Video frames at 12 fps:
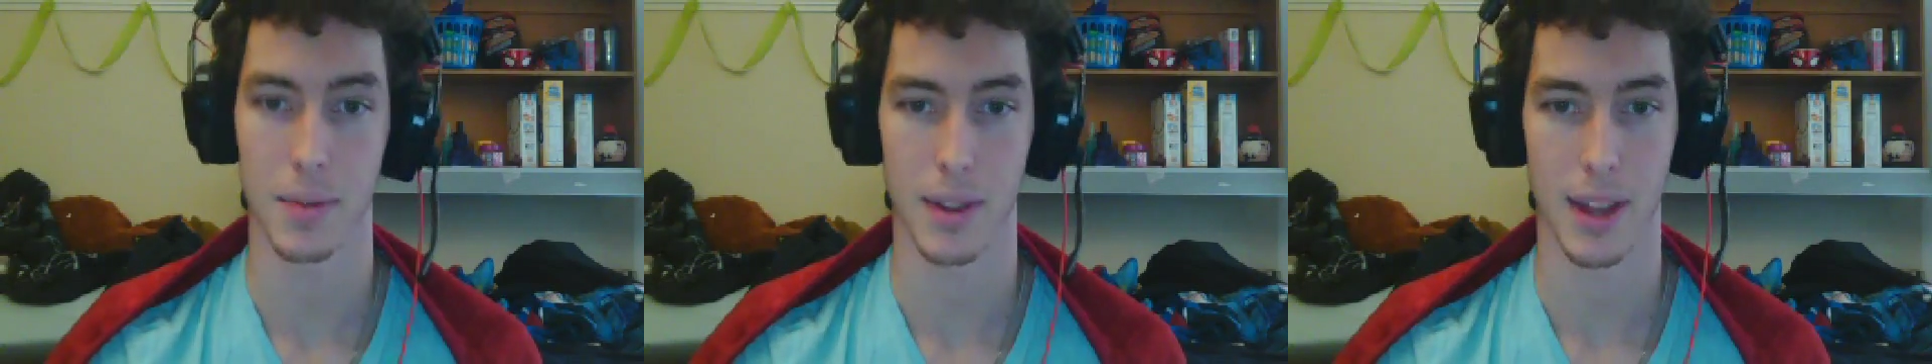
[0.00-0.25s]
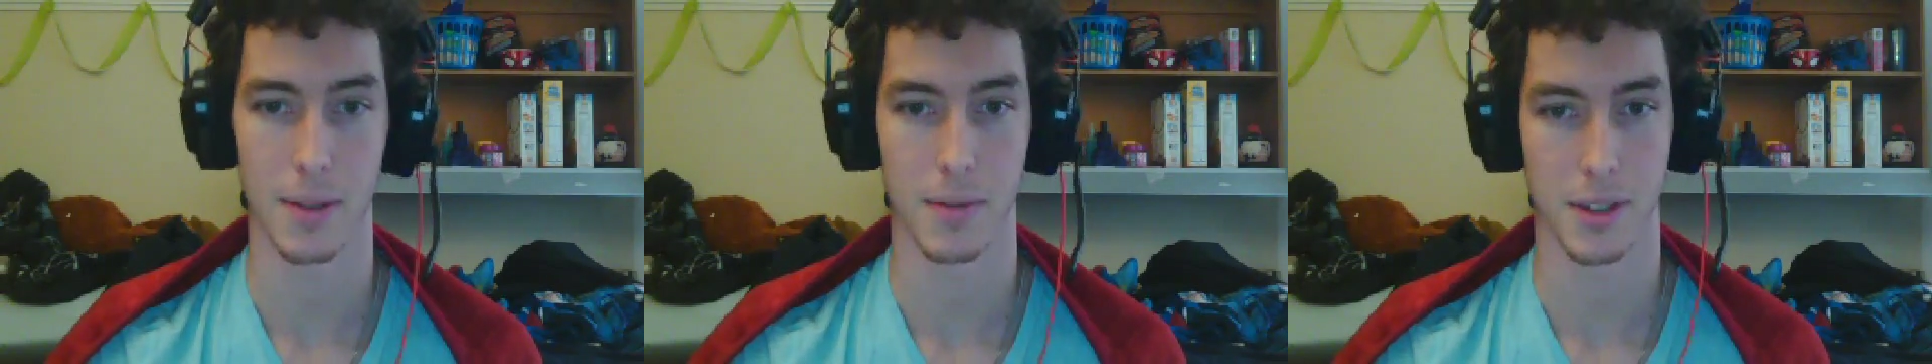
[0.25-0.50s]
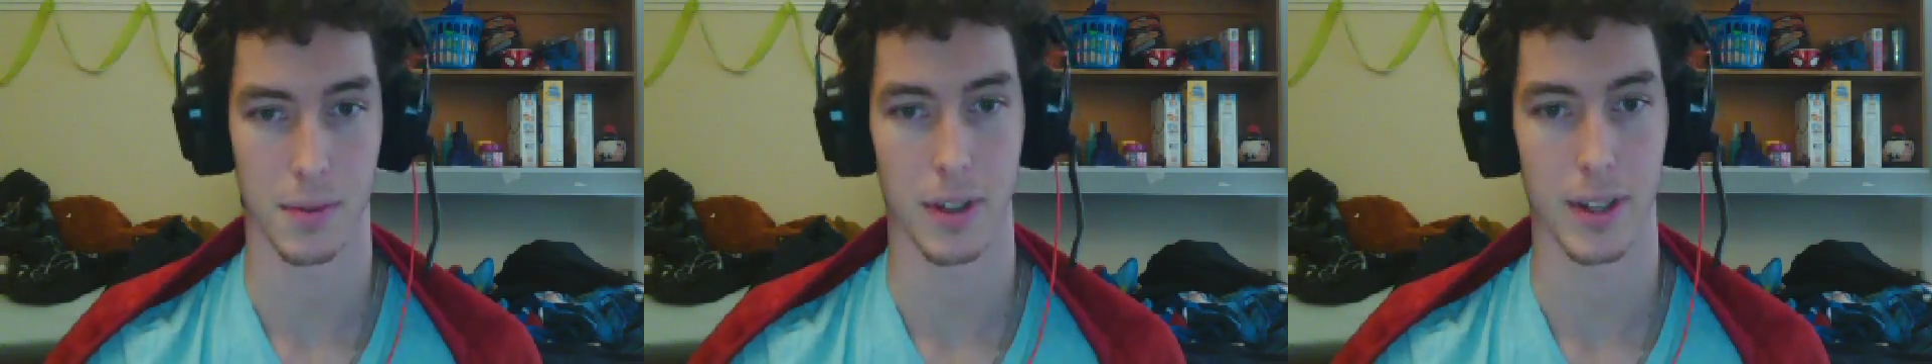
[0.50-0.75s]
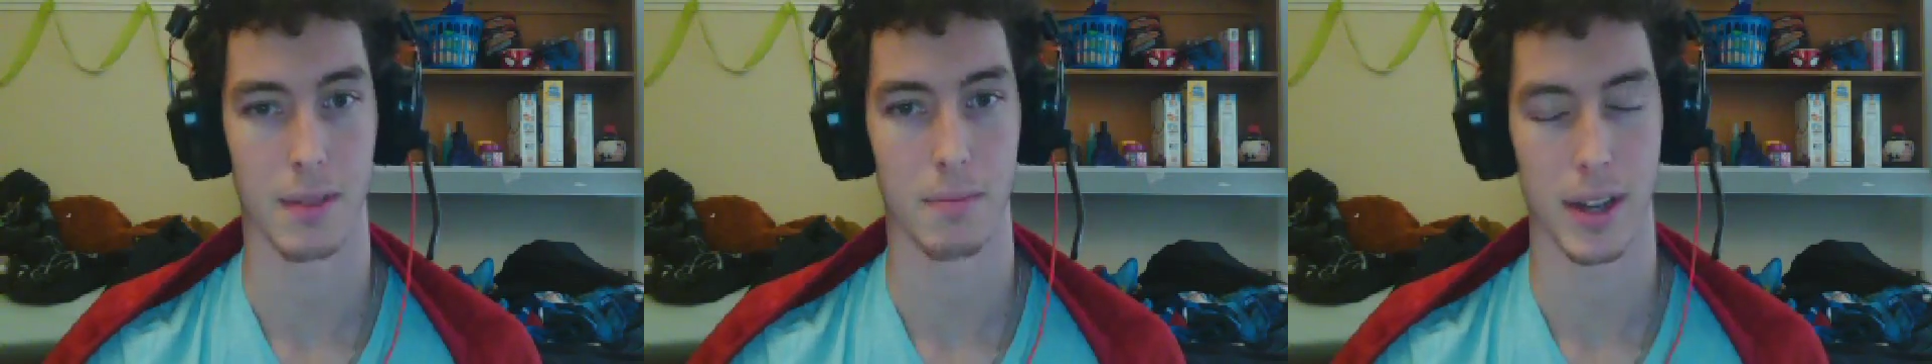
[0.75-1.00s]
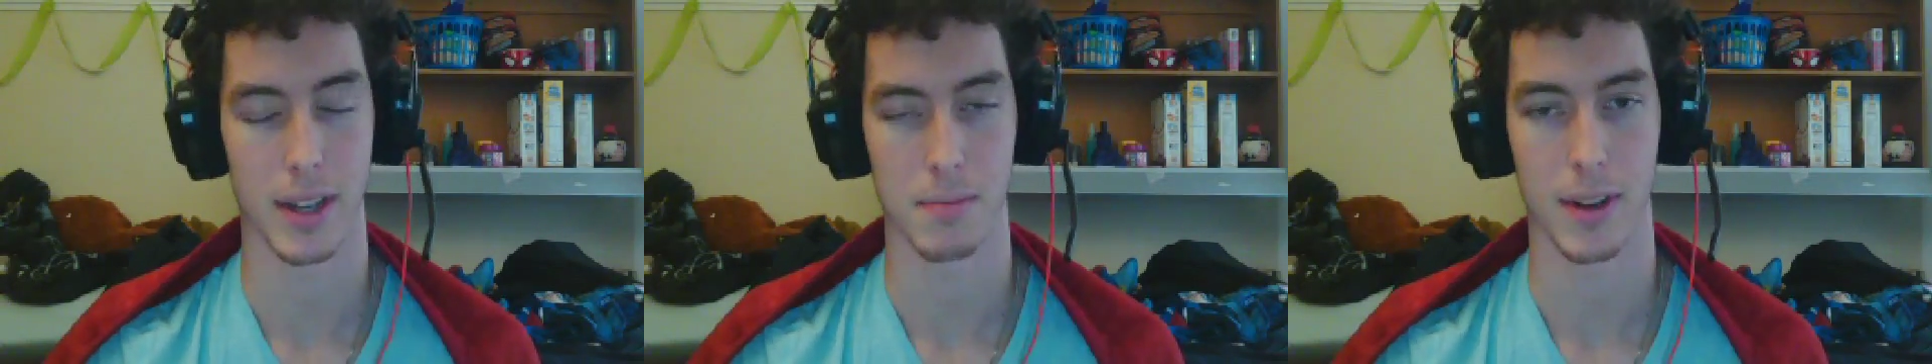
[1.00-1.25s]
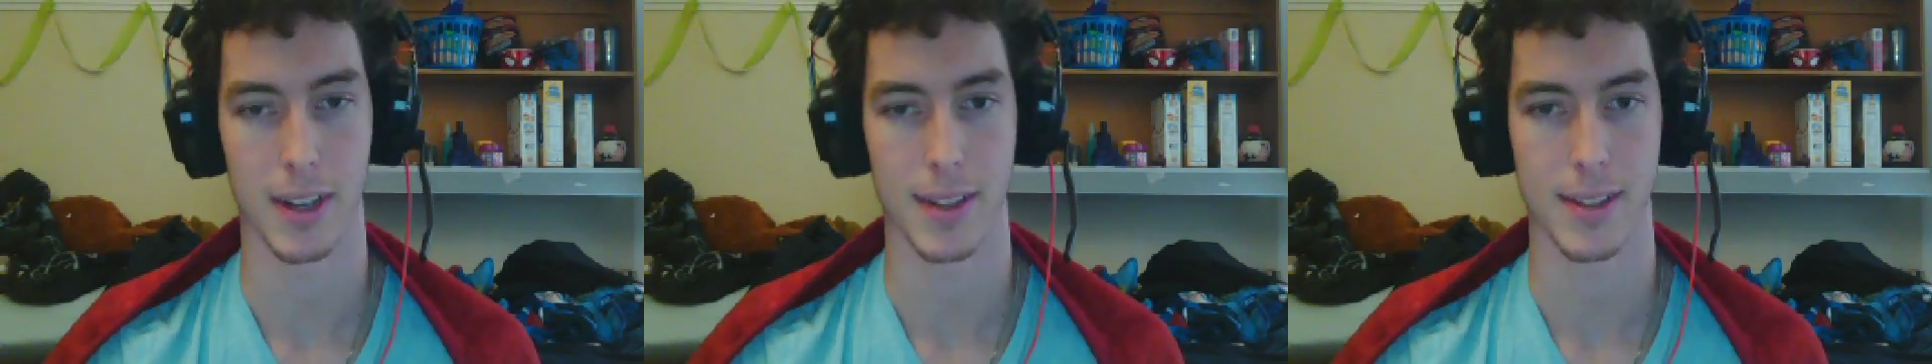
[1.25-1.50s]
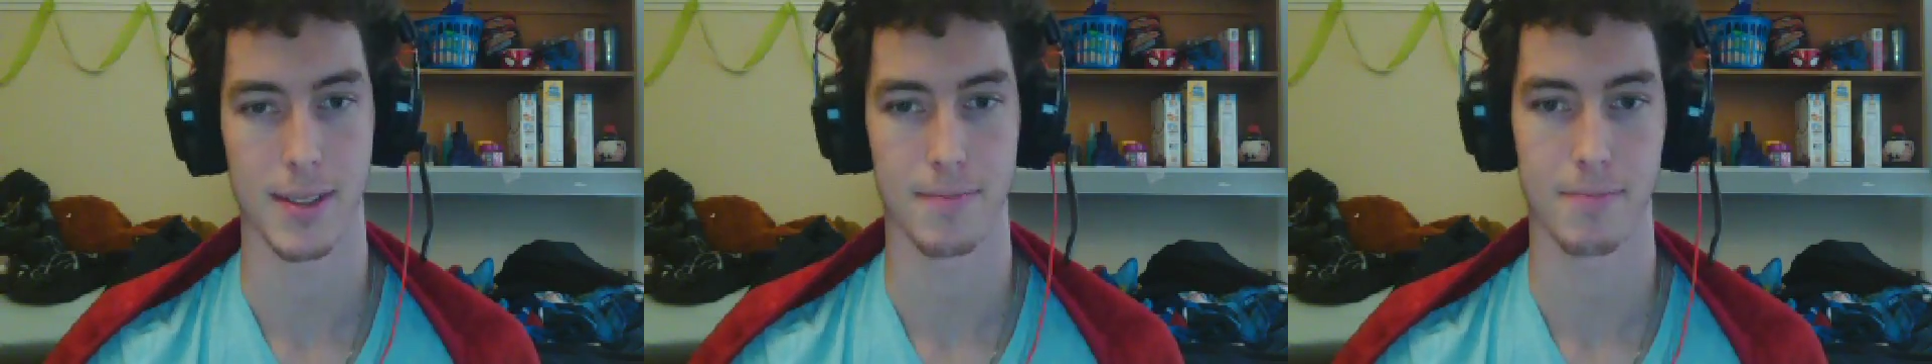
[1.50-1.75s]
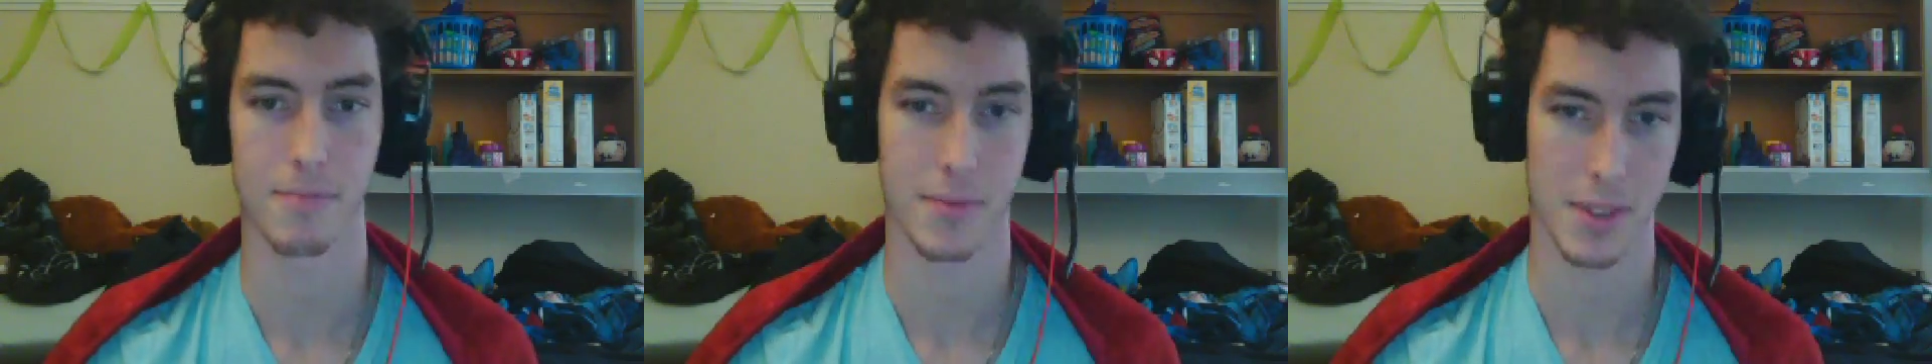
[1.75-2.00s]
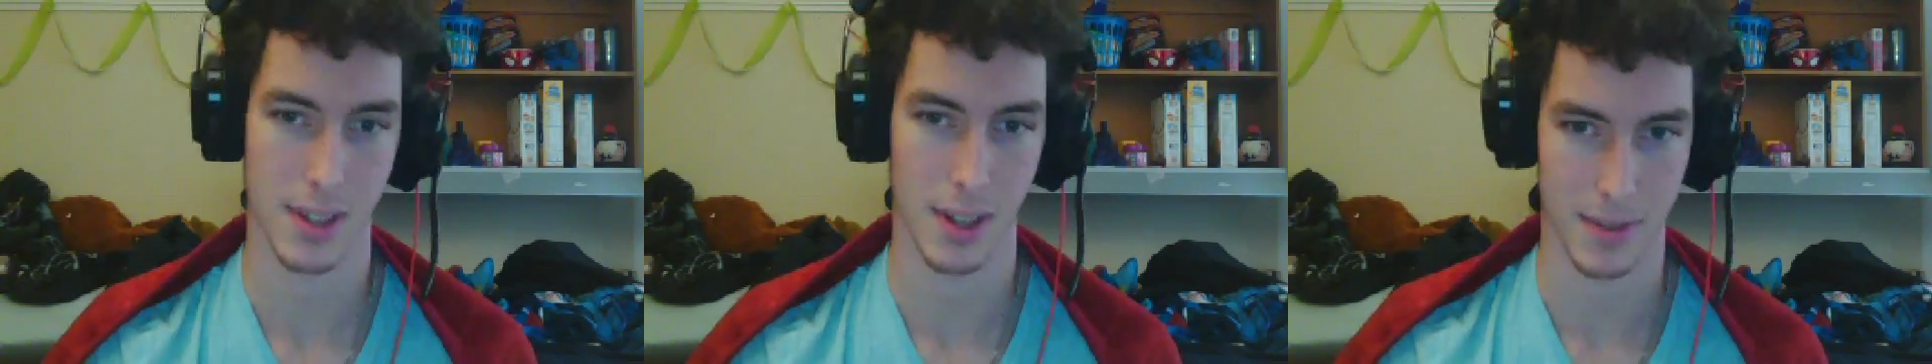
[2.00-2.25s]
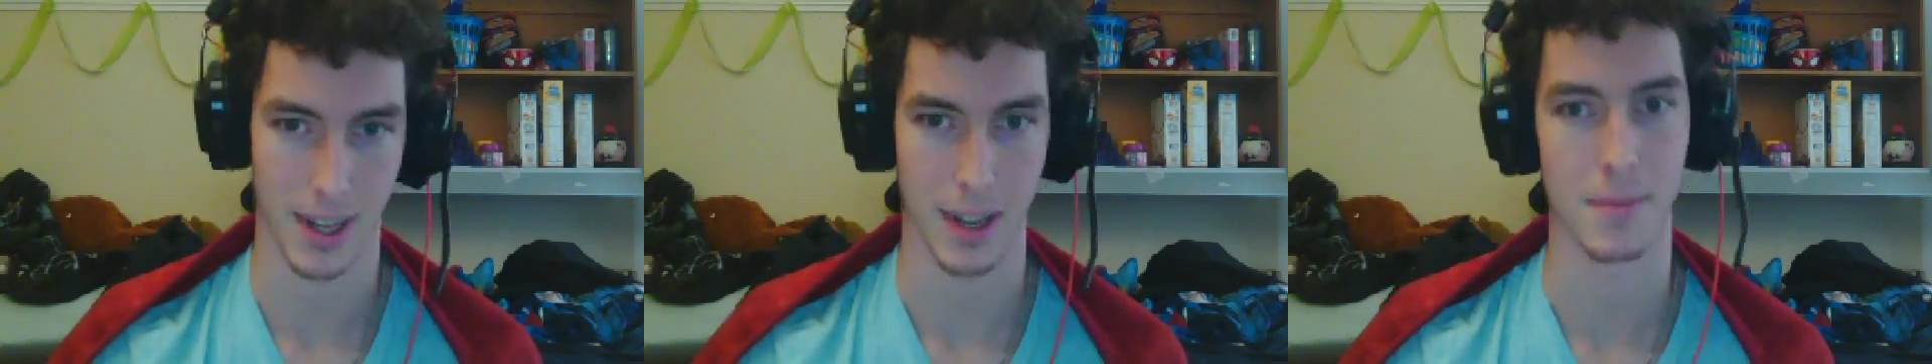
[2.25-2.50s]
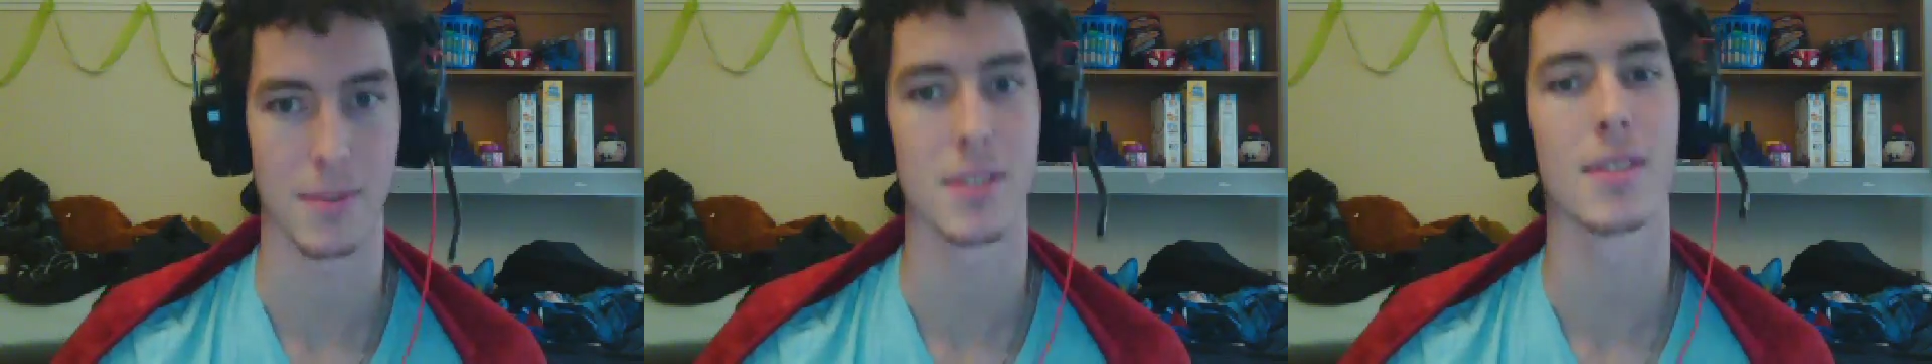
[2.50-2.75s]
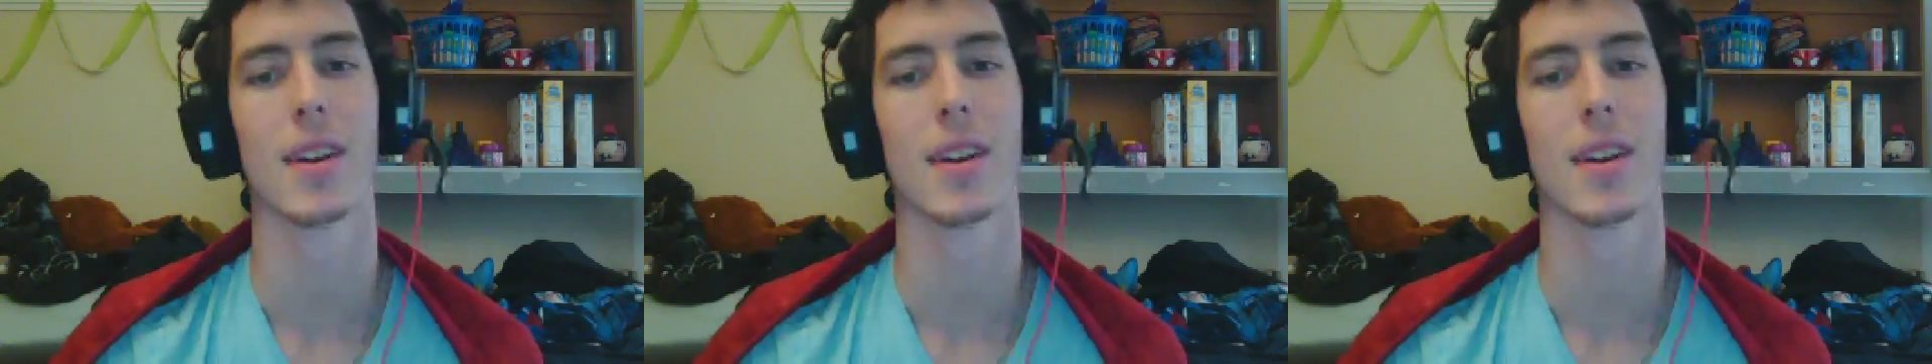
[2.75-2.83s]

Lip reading: with how much one can bench press. Sometimes.